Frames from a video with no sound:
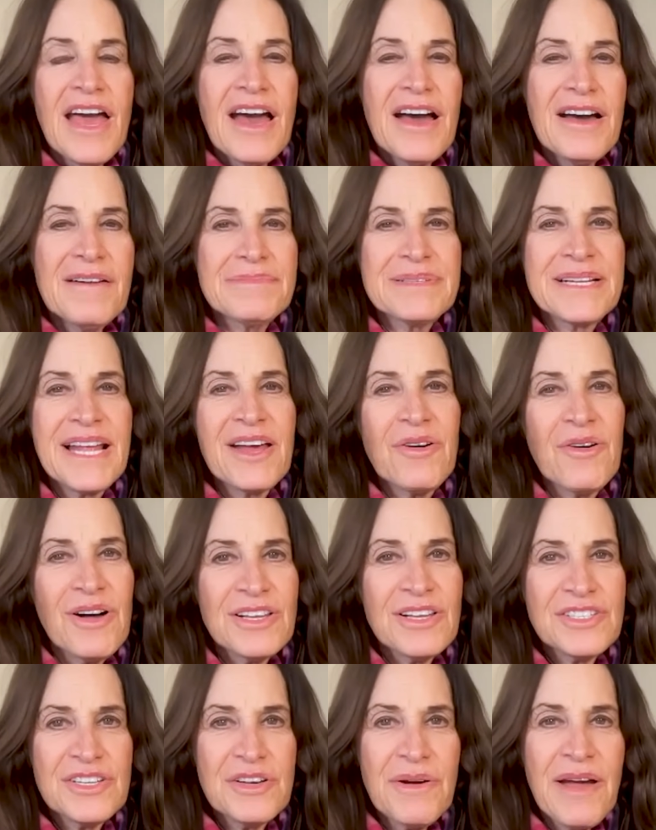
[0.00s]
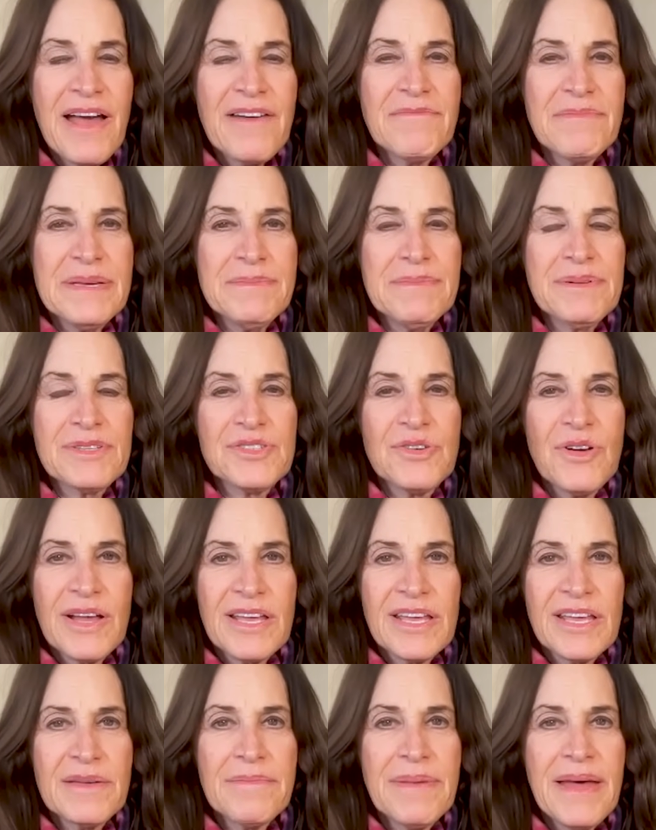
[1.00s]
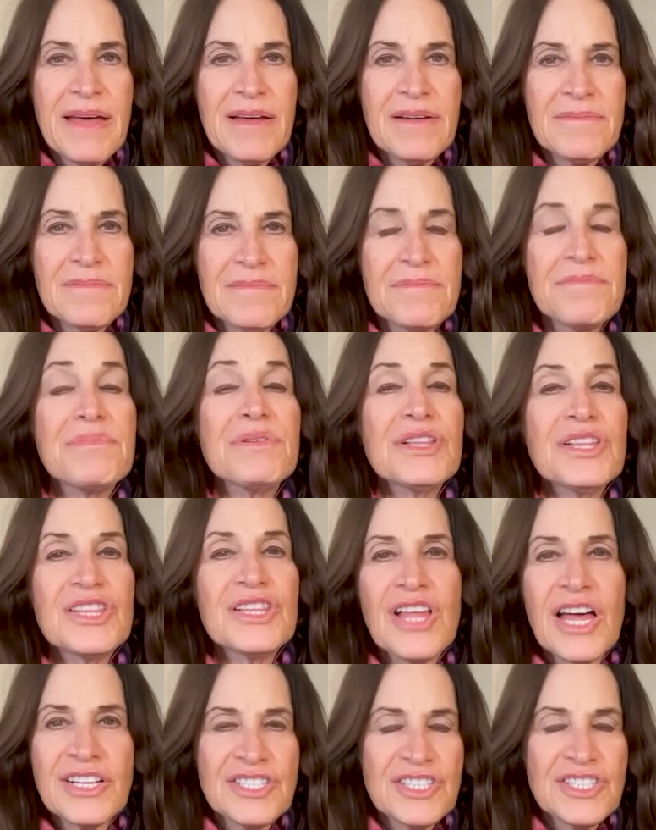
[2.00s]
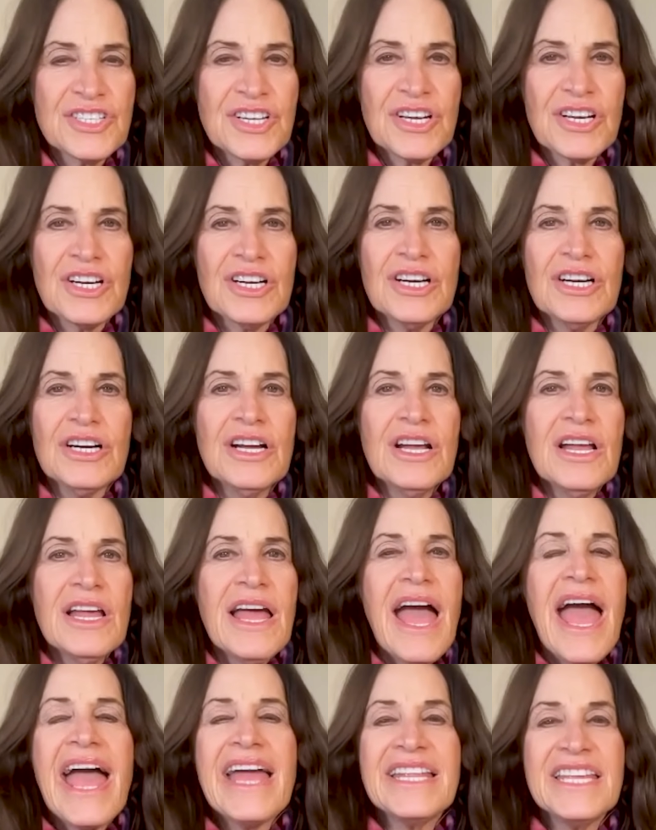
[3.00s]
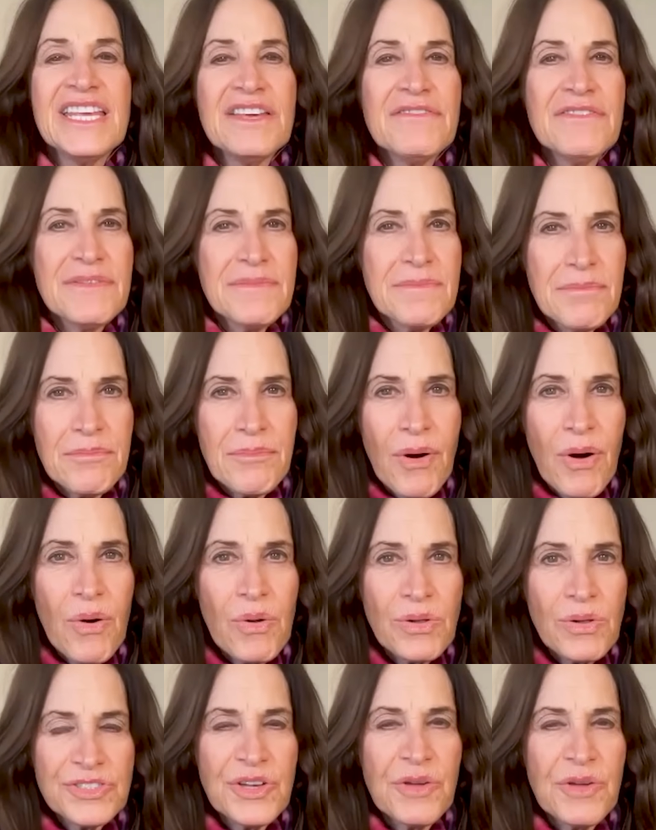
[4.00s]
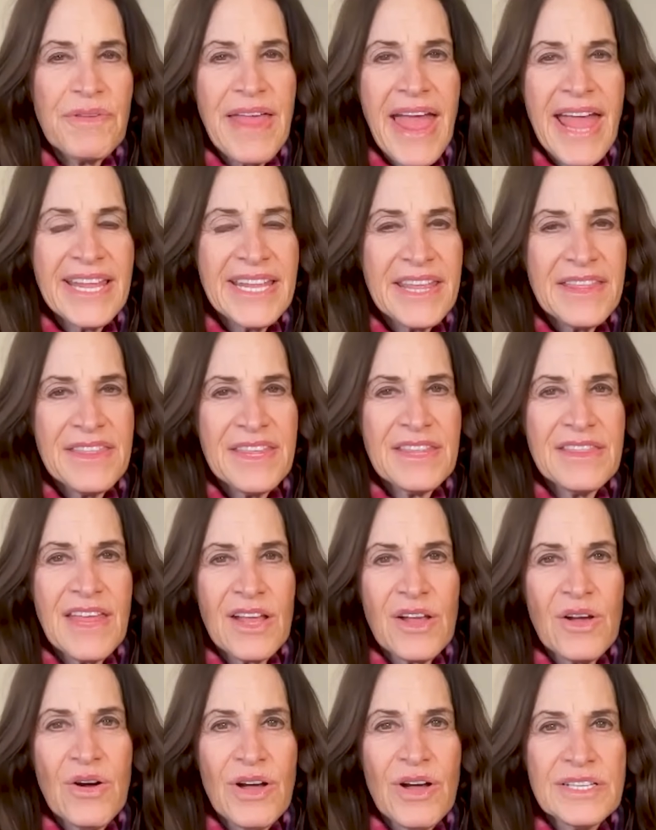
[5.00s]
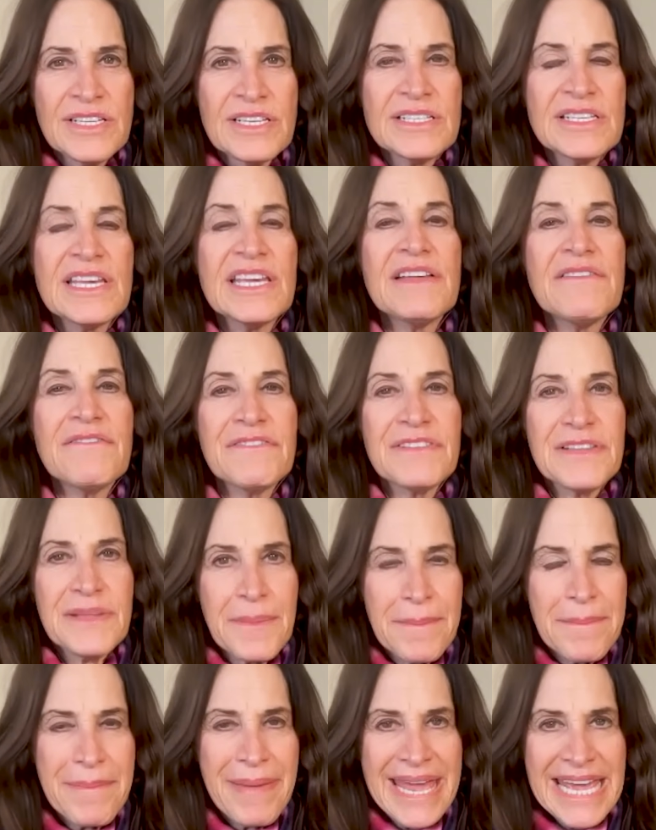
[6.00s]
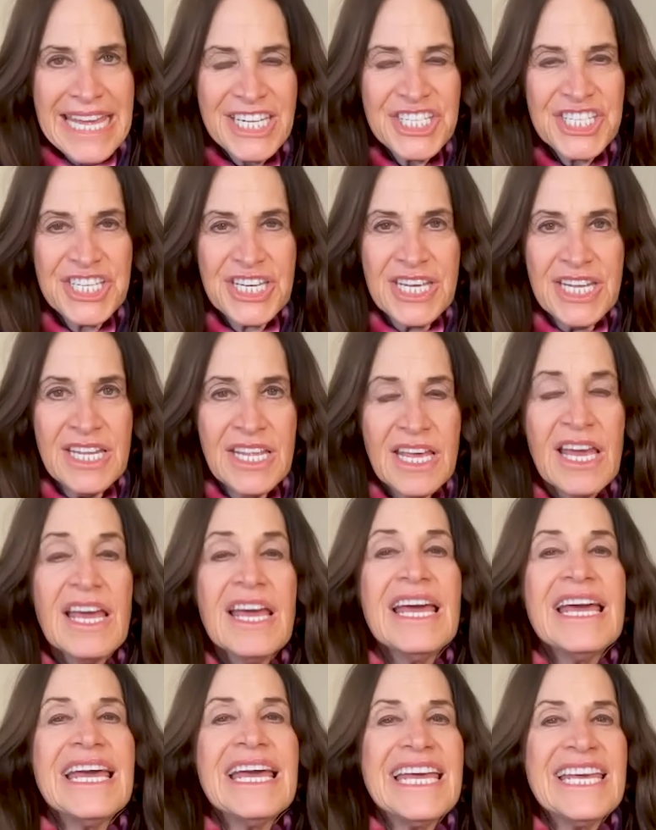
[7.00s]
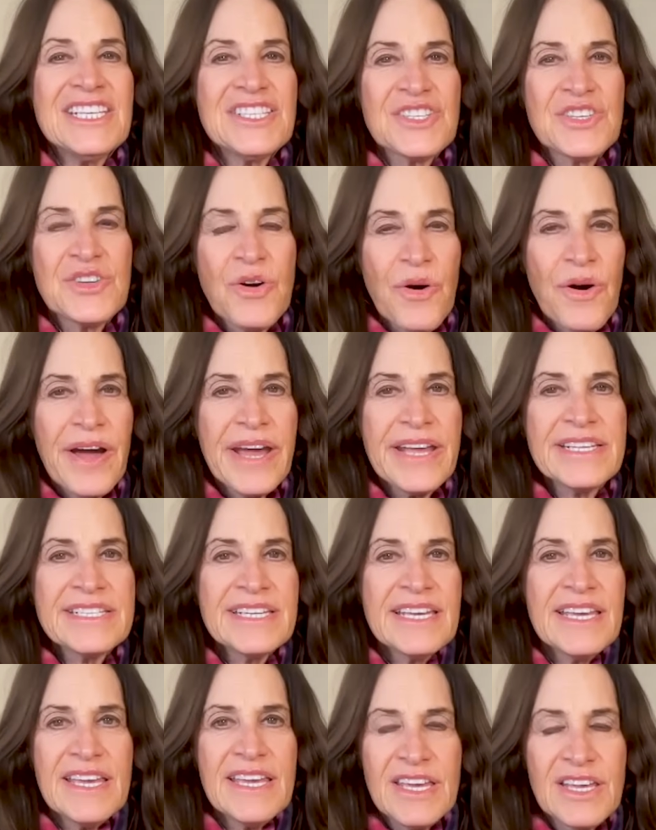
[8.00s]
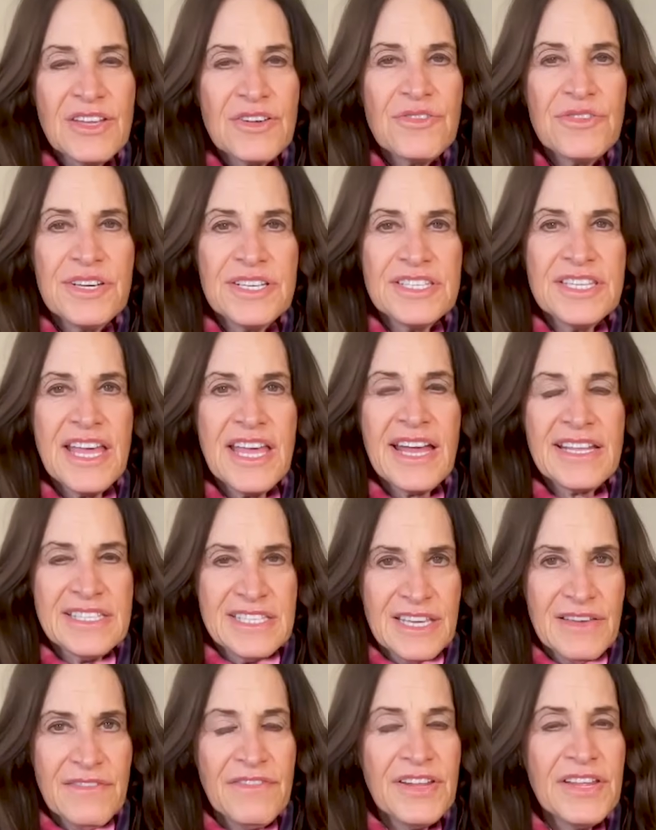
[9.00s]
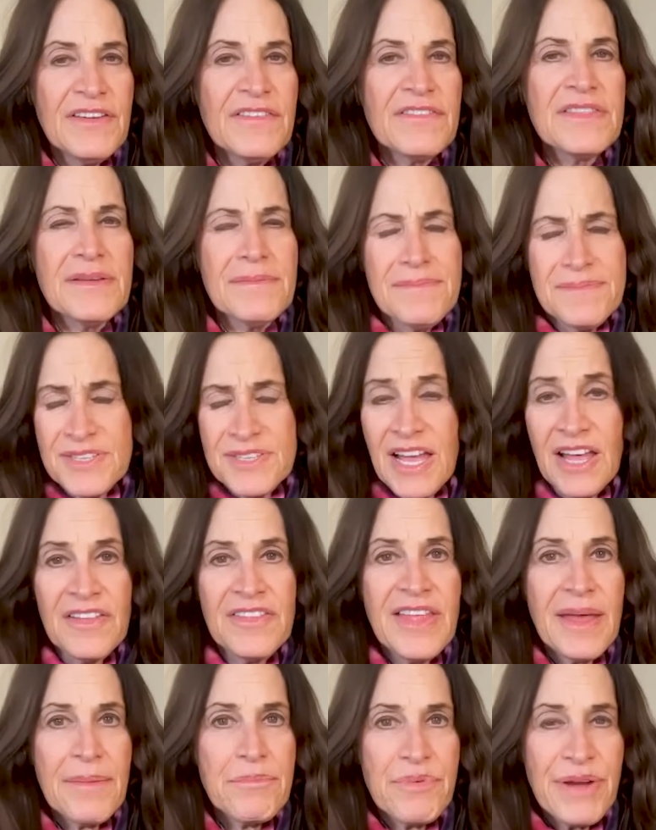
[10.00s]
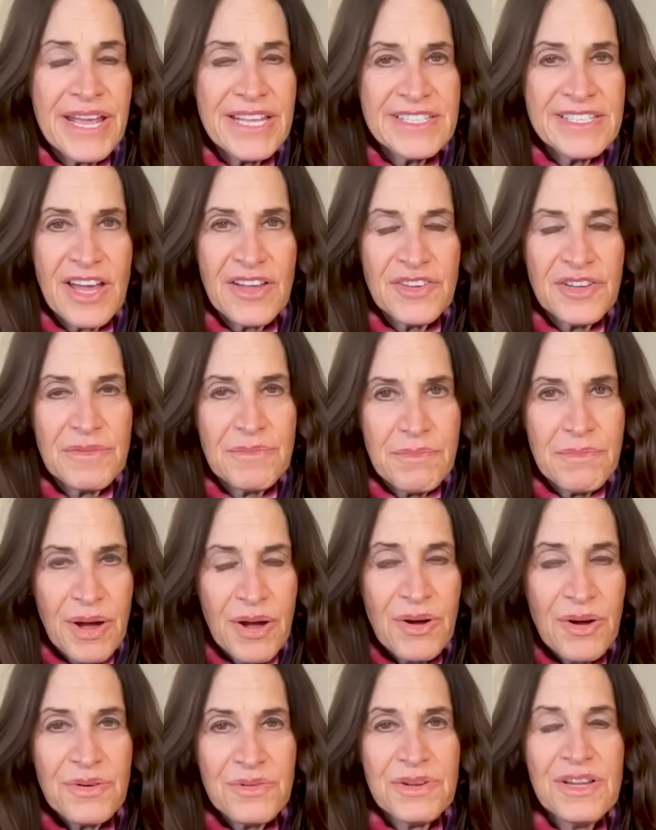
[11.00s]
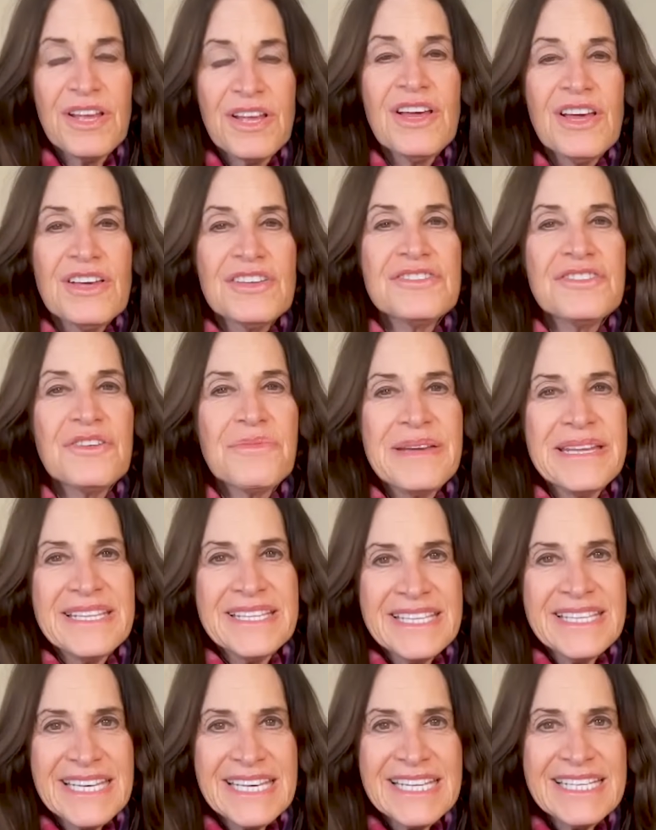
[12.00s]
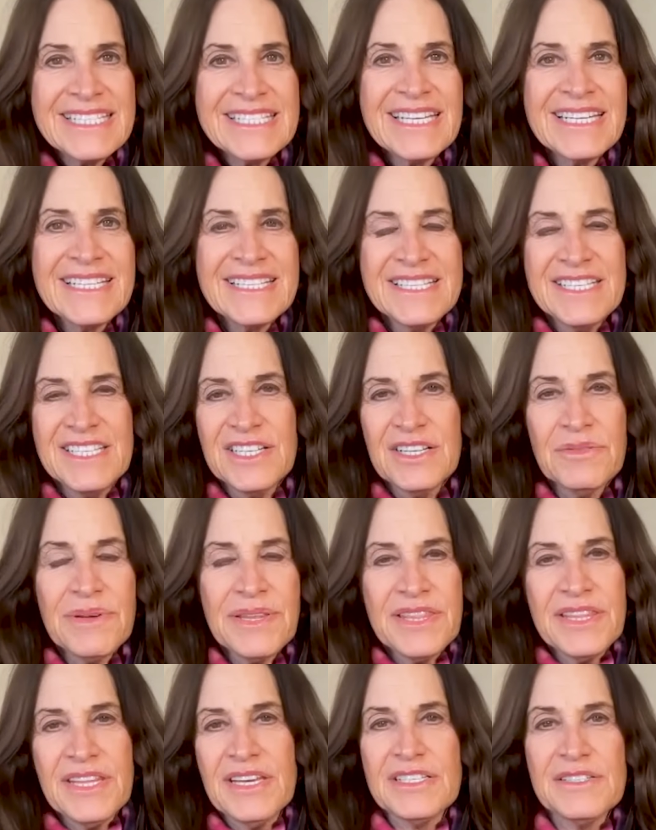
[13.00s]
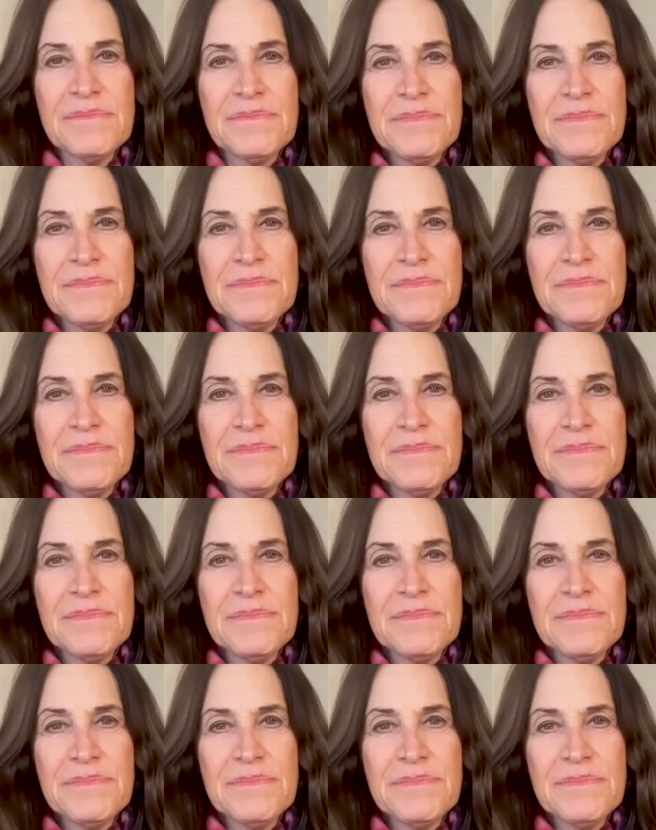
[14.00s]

Um, but I also have people talking about blood sugar and even mold. You know, anything that causes inflammation is going to increase the activity of the cell that break down your bone. So we need to deal with this.